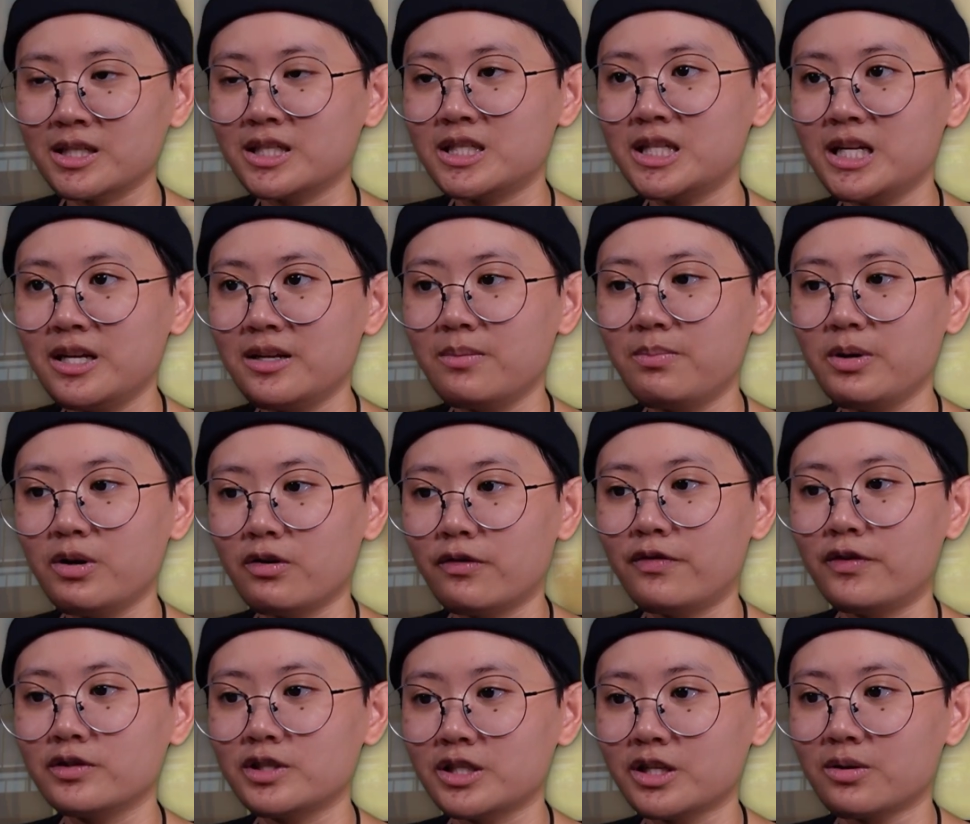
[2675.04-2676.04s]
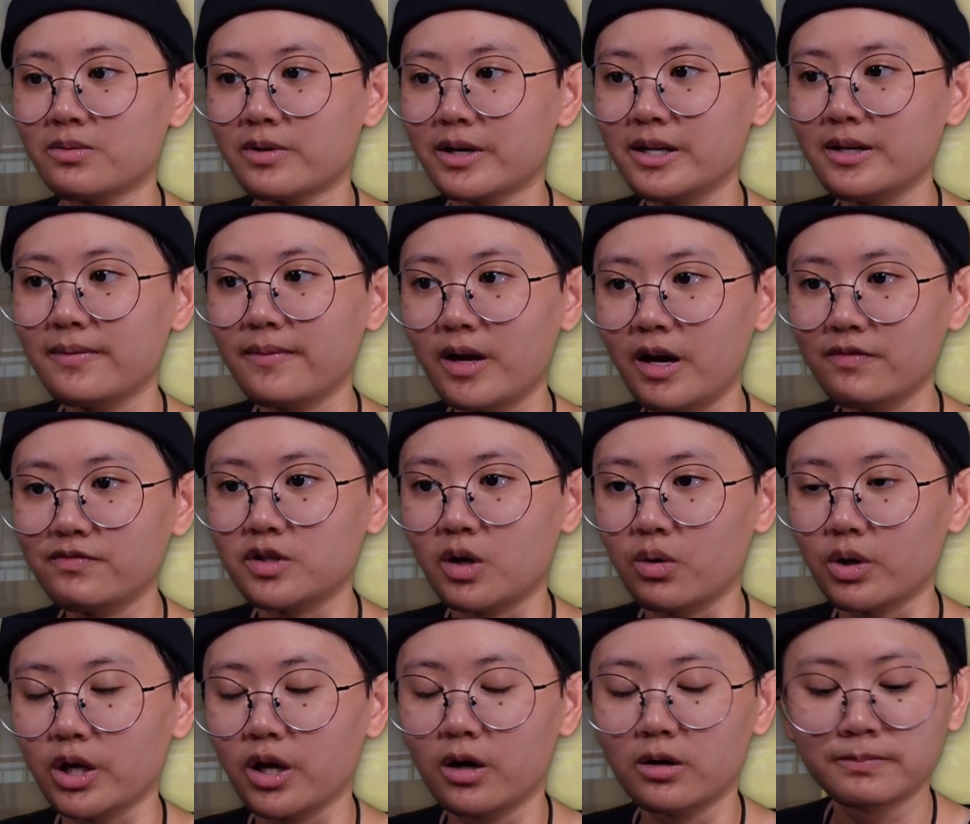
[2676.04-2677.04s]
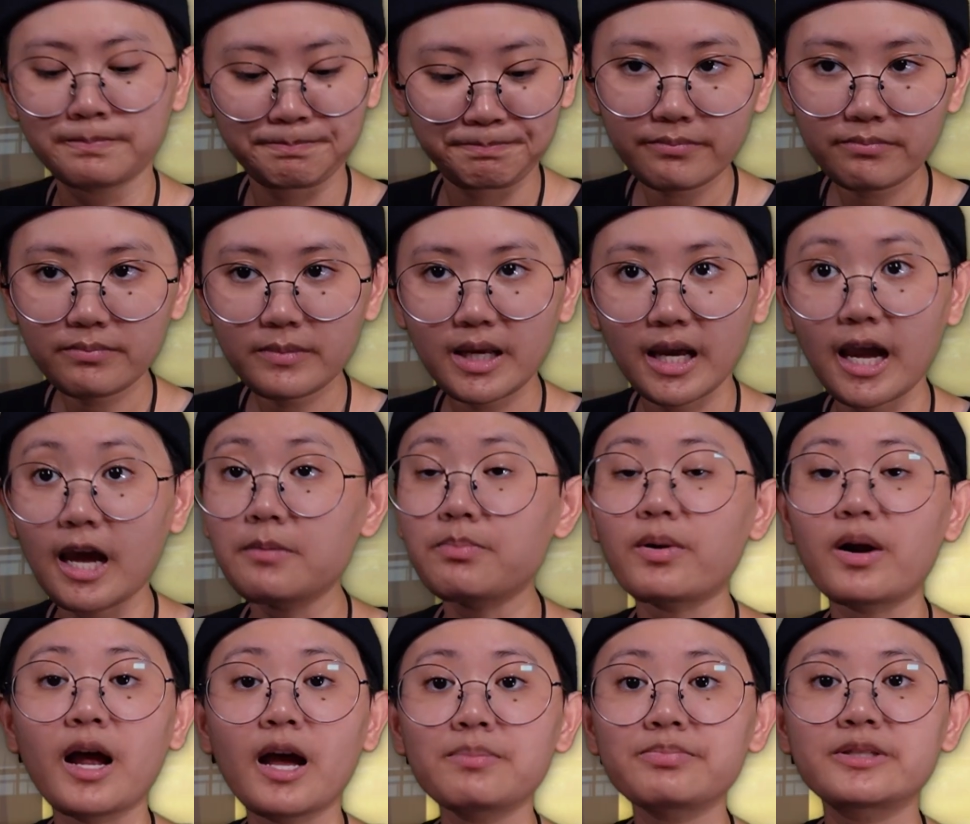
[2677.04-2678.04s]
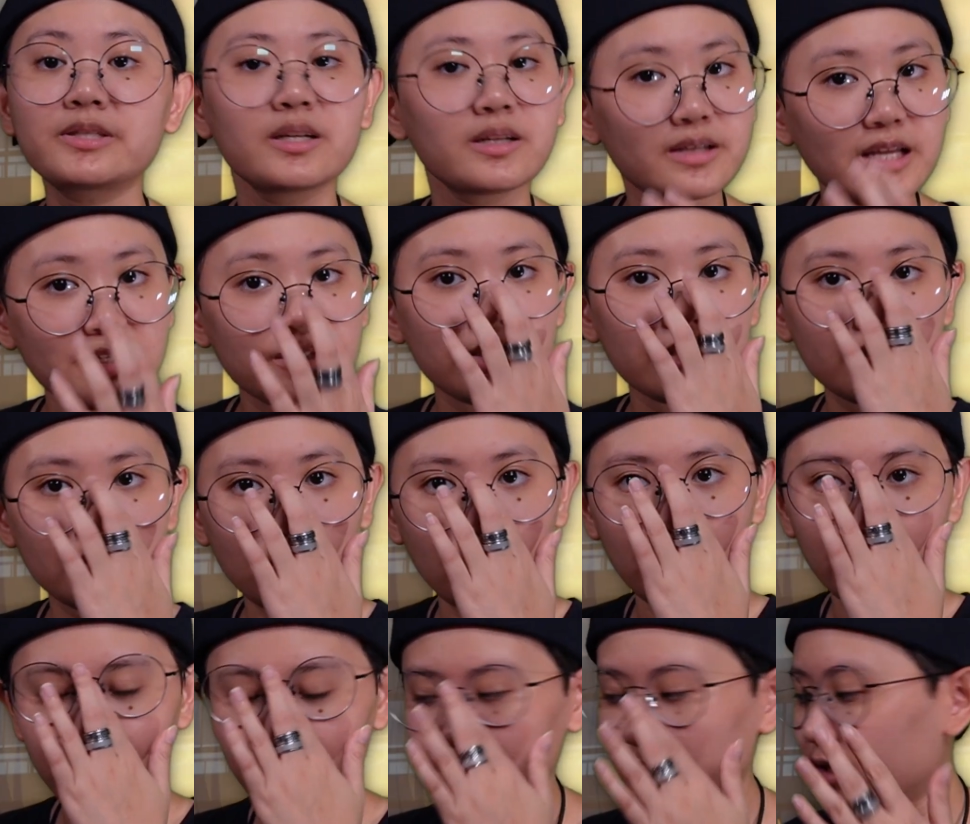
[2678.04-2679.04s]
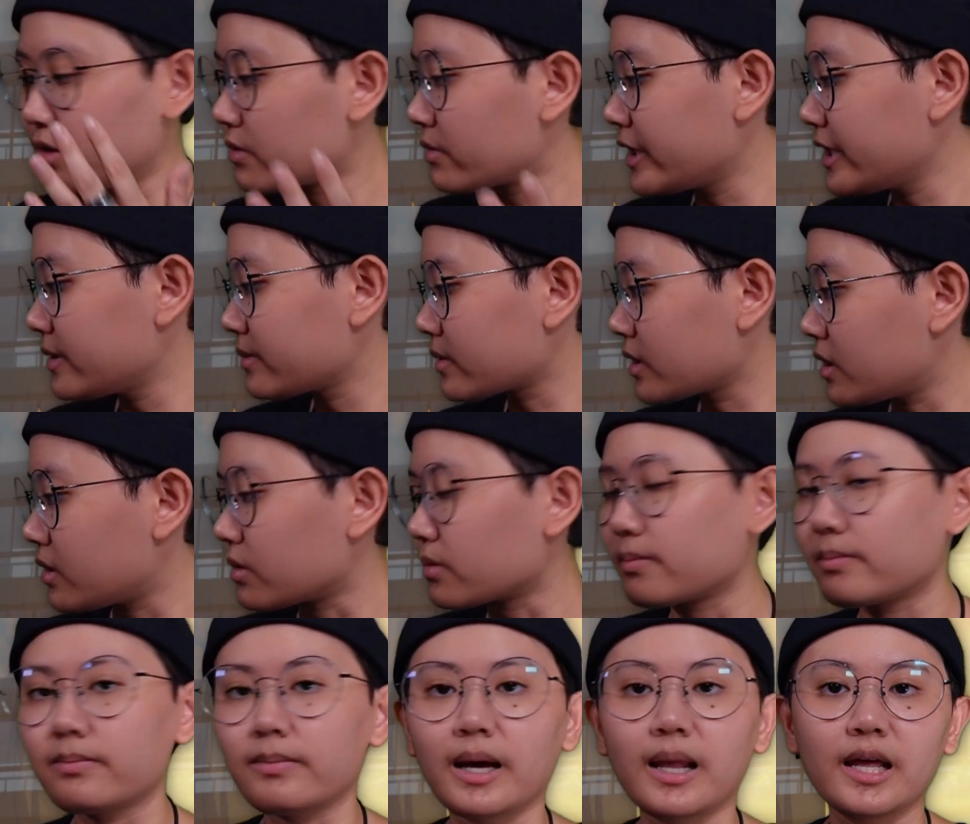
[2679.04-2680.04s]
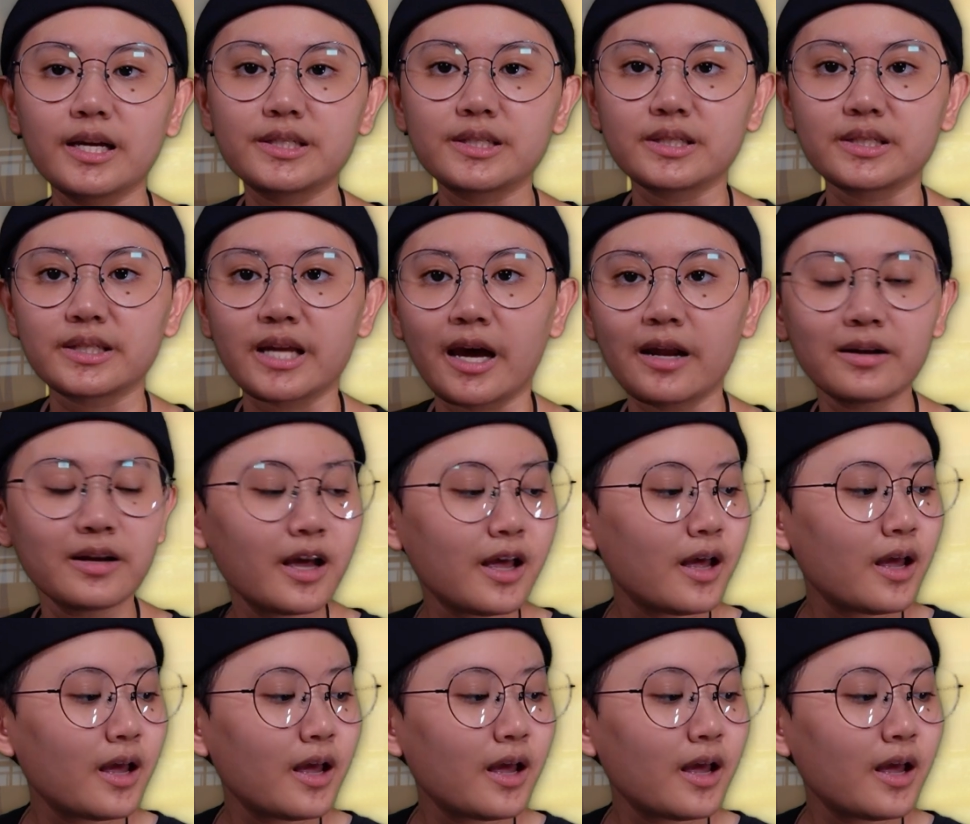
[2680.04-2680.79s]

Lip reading: to see the beautiful scenery of Tokyo. And perhaps that's a sort of scenery. Oh, my light is dead.